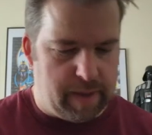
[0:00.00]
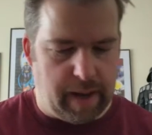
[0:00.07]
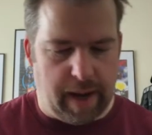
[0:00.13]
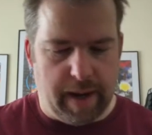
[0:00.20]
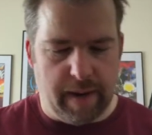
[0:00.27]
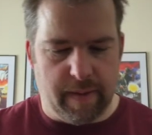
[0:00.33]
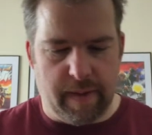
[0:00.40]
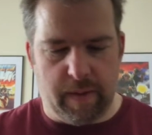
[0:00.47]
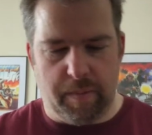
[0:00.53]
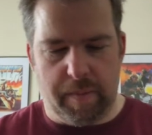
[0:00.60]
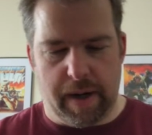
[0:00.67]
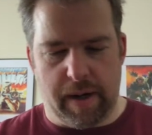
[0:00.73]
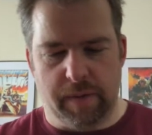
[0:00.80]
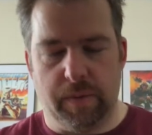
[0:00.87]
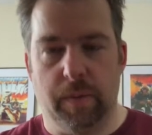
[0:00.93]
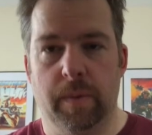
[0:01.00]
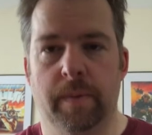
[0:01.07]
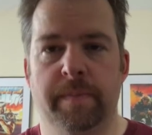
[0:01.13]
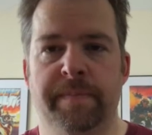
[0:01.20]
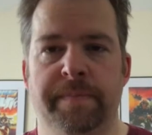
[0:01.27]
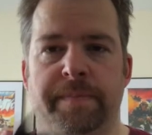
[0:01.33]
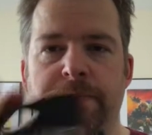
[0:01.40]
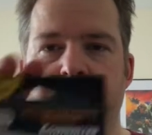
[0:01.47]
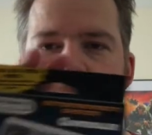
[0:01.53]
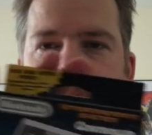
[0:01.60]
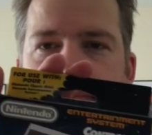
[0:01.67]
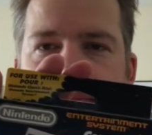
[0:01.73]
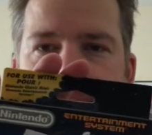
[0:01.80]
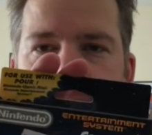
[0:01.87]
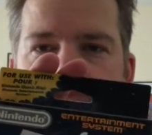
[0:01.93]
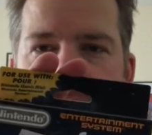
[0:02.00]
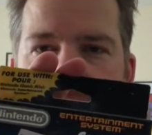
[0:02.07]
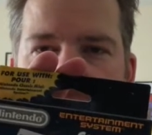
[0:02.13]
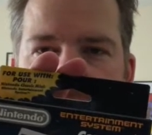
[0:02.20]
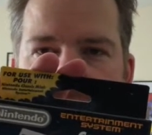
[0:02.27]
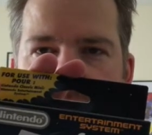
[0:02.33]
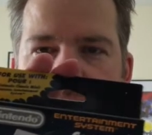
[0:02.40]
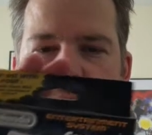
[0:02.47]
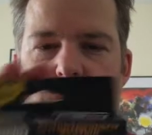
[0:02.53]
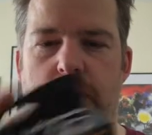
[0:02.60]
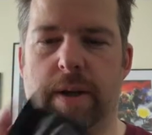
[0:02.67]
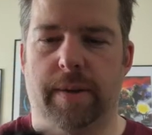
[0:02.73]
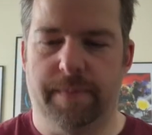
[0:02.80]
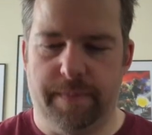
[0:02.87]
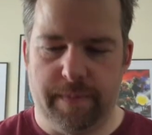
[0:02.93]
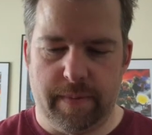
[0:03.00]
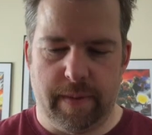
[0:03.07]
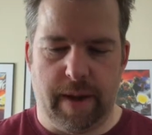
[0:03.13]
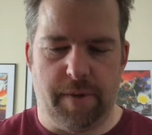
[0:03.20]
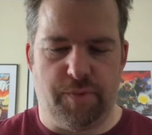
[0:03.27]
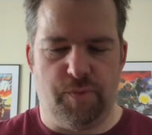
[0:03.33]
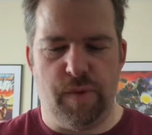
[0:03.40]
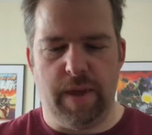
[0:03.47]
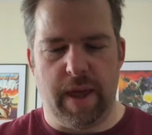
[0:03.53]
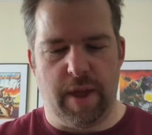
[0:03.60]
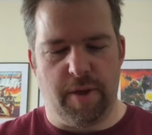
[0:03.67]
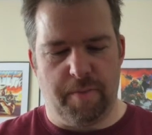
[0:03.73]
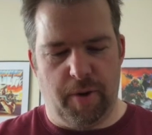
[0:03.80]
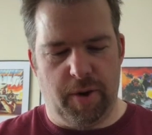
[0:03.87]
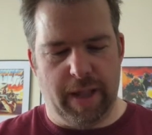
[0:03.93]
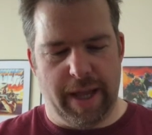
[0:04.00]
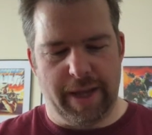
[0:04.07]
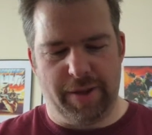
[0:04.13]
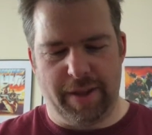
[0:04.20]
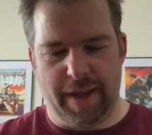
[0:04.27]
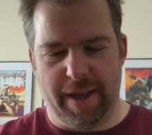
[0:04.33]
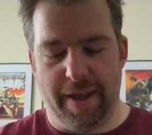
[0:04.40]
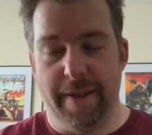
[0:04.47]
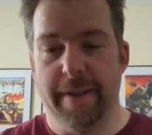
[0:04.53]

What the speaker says: Tiny little parcel, extra controller. That's really small, actually.